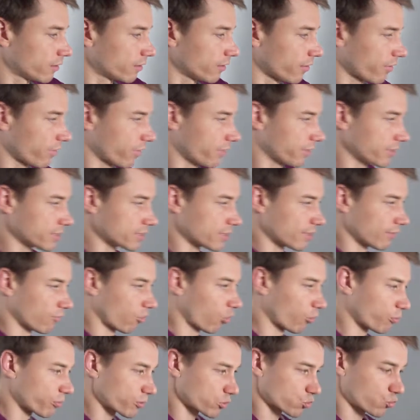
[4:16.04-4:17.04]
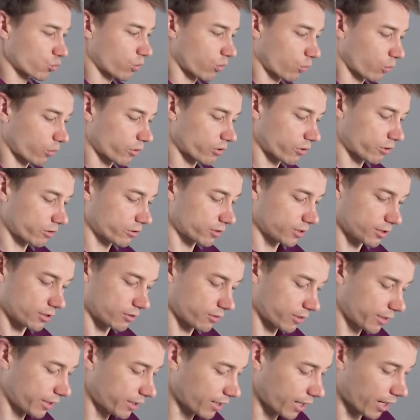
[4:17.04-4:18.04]
these developers will work on it.
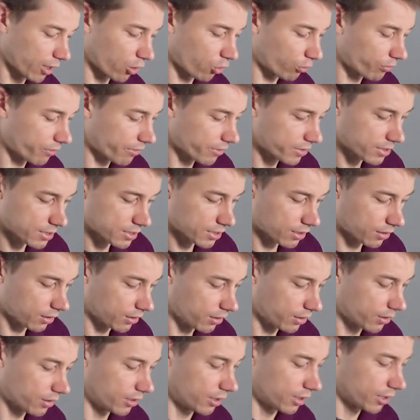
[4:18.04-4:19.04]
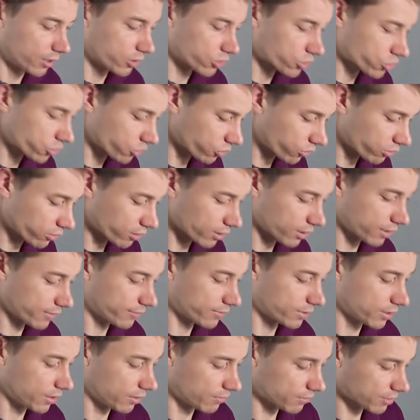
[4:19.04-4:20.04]
Okay, I hope this is clear.
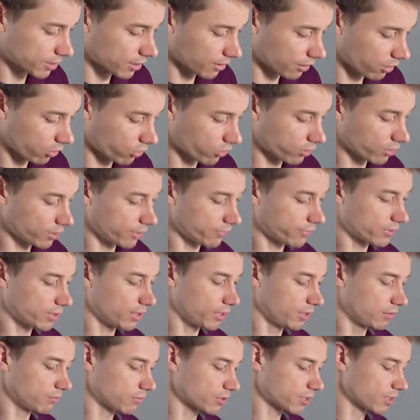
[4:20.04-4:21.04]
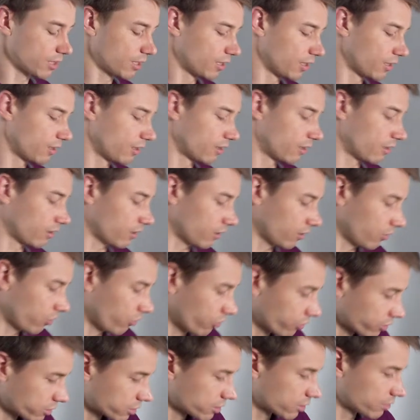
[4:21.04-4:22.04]
Short-lived teams and long-lived teams,
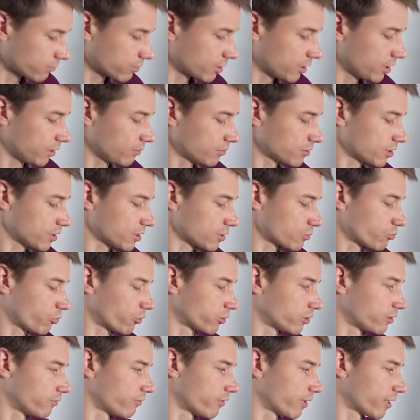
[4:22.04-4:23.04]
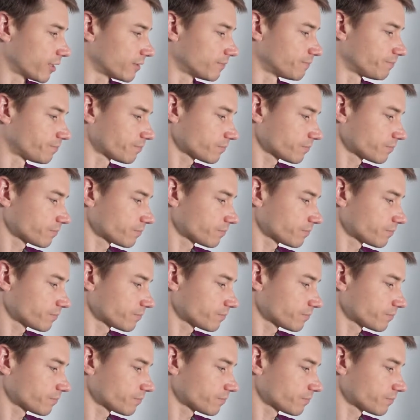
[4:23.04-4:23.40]
long-term teams in Spotify.